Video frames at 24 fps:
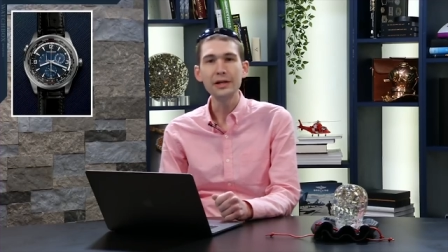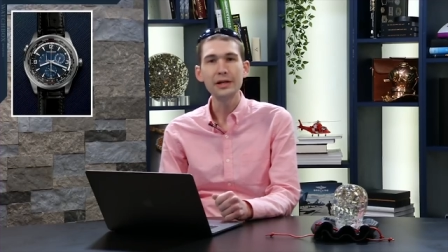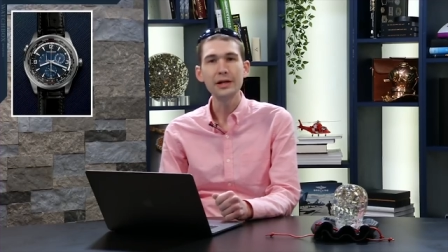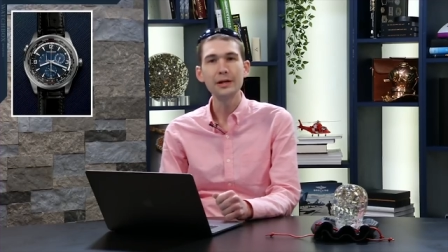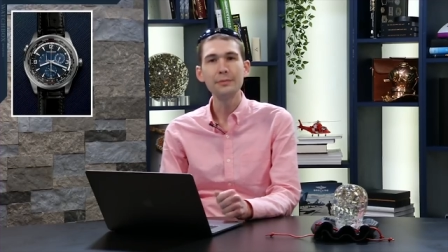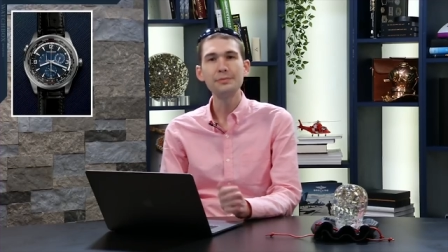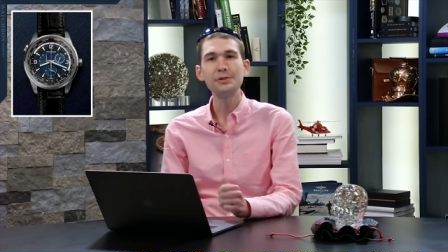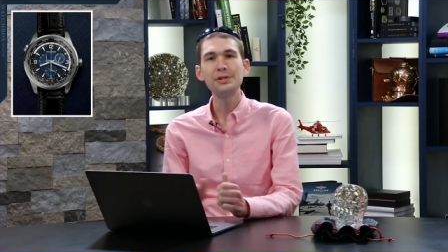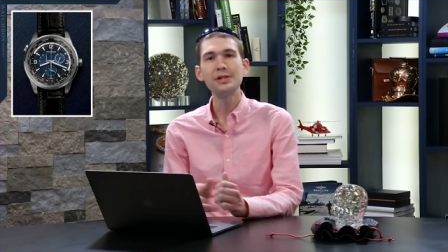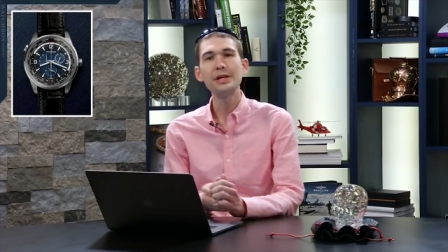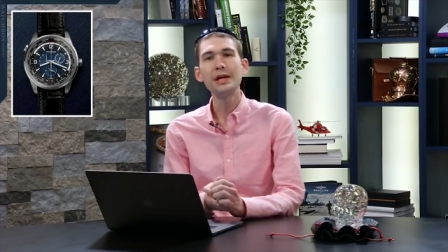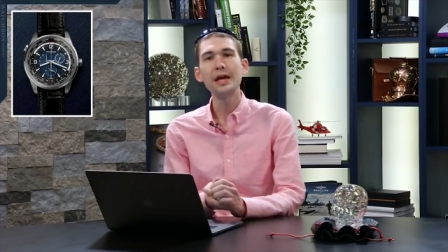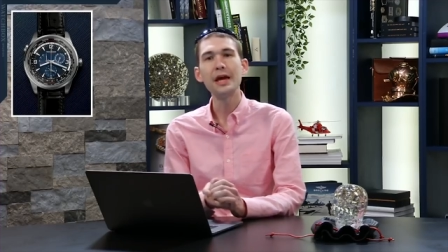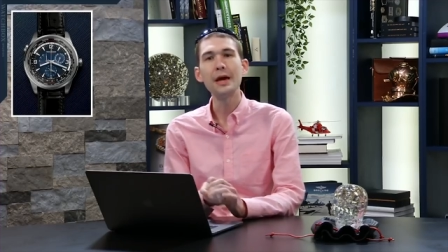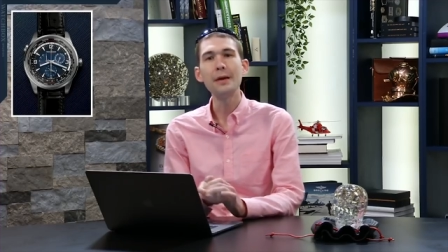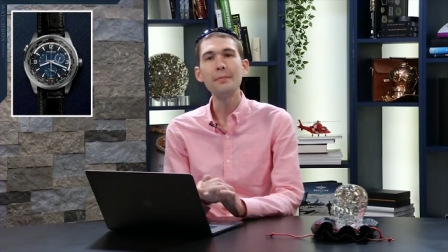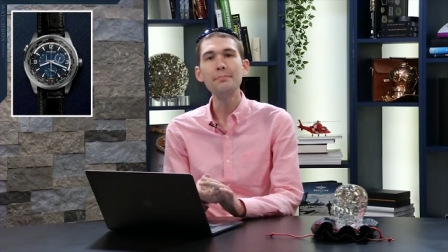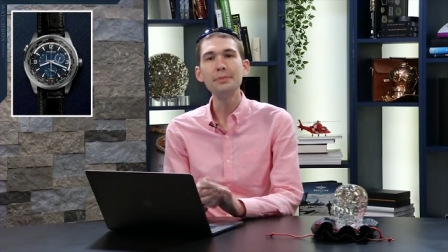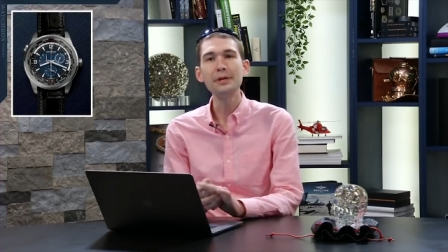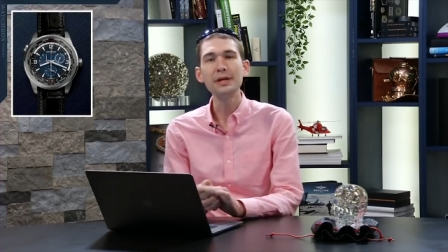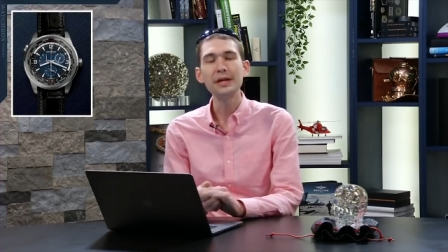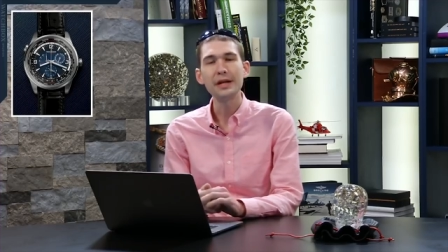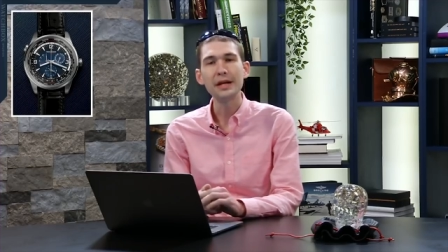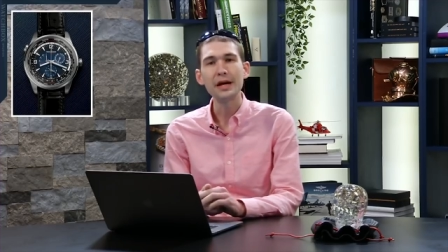comes the
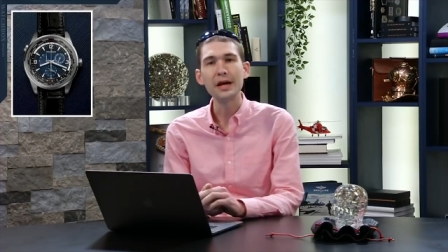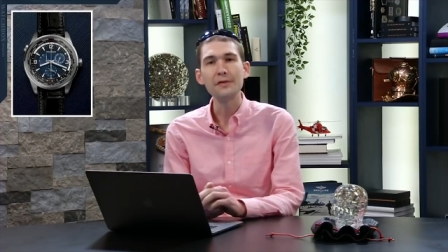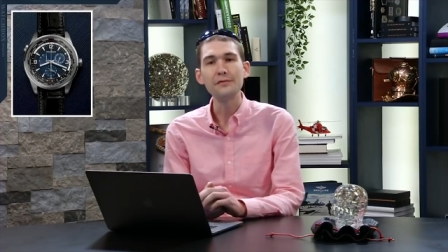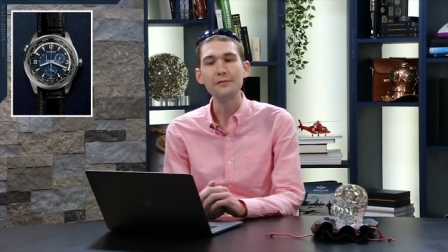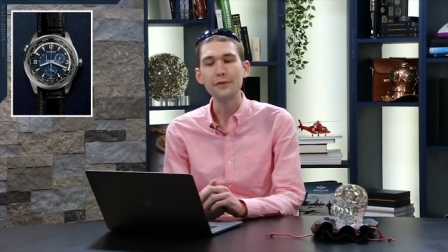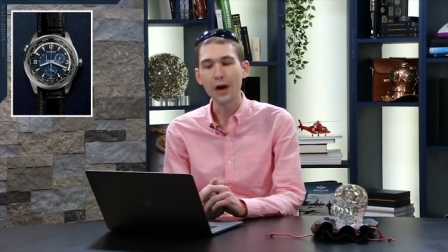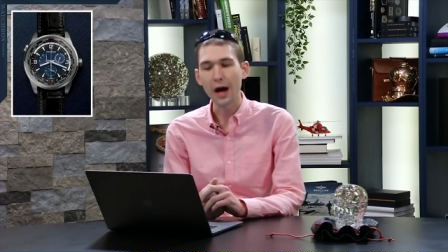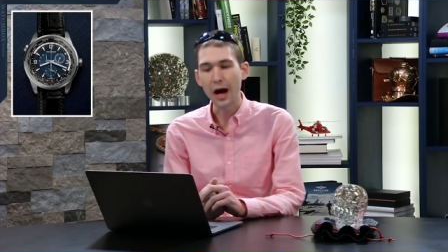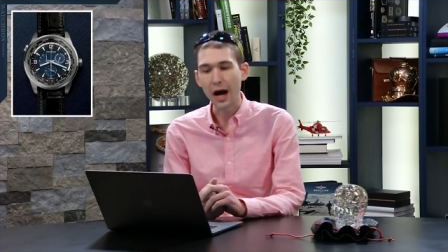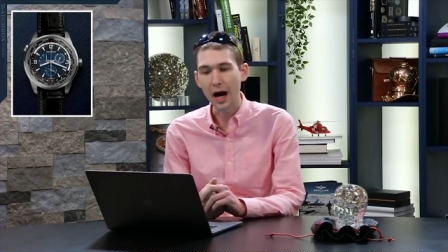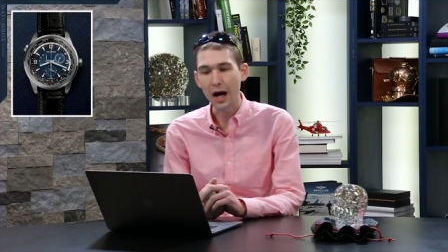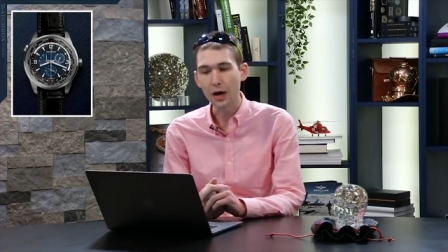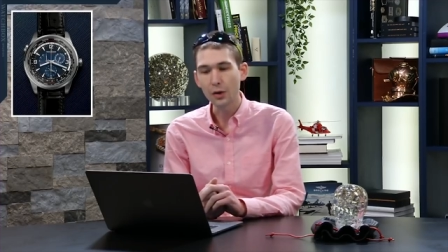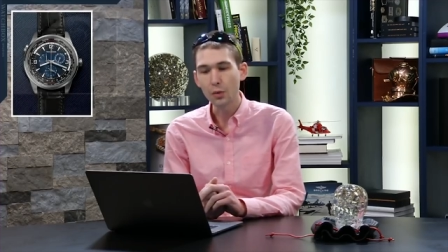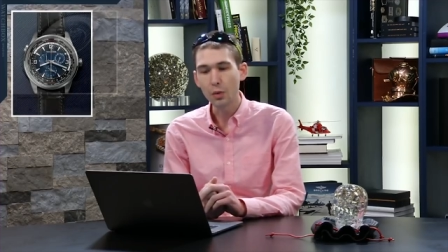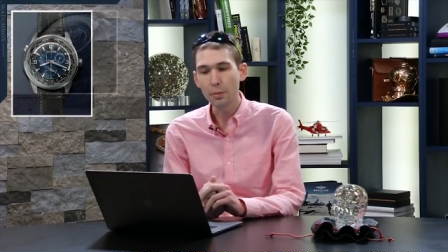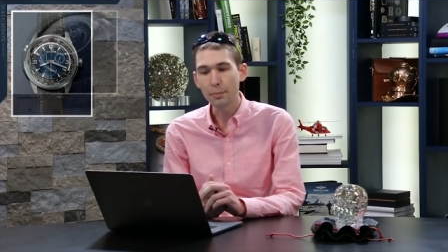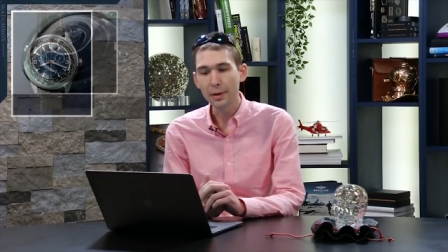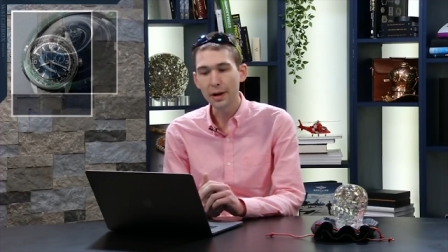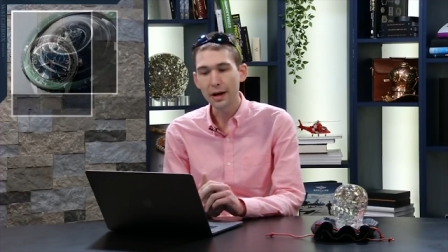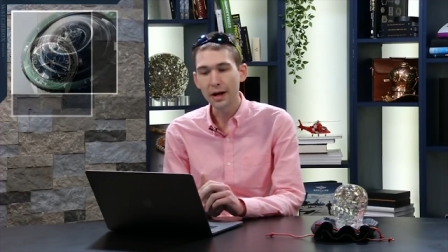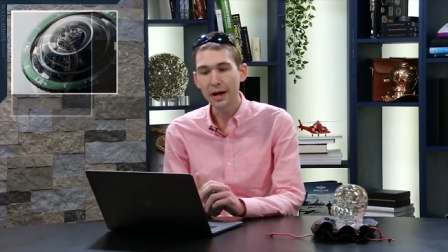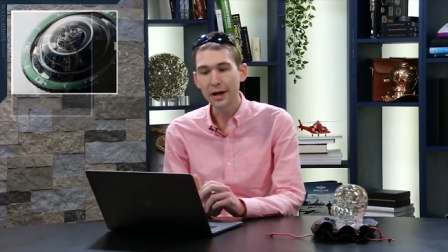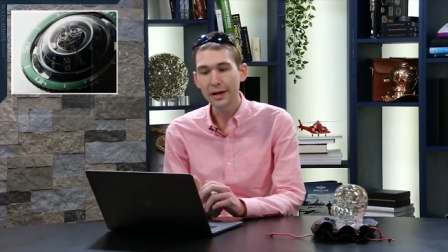MB&F
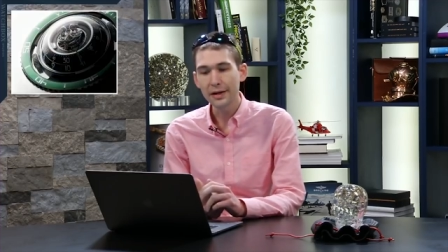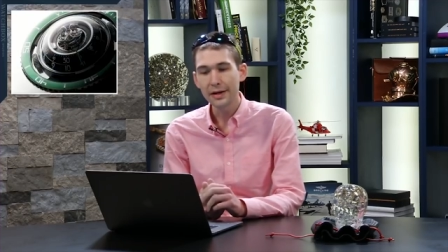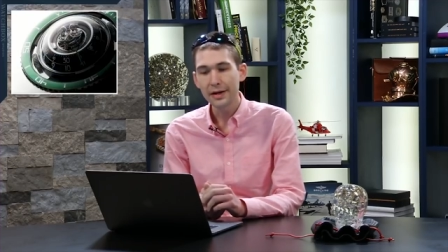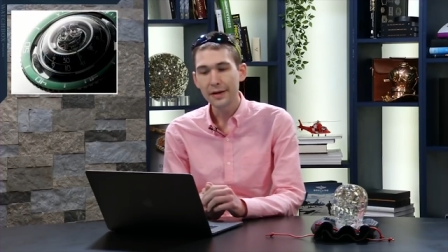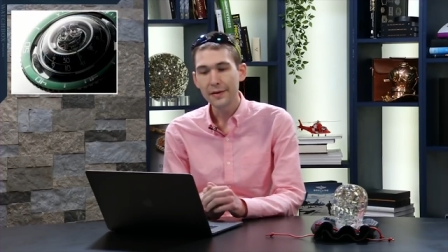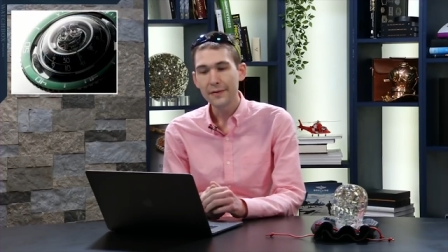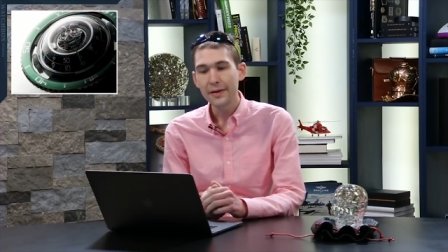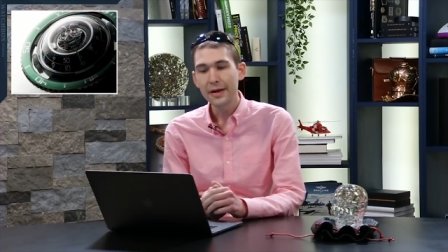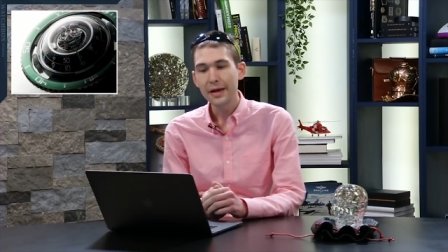Aquapod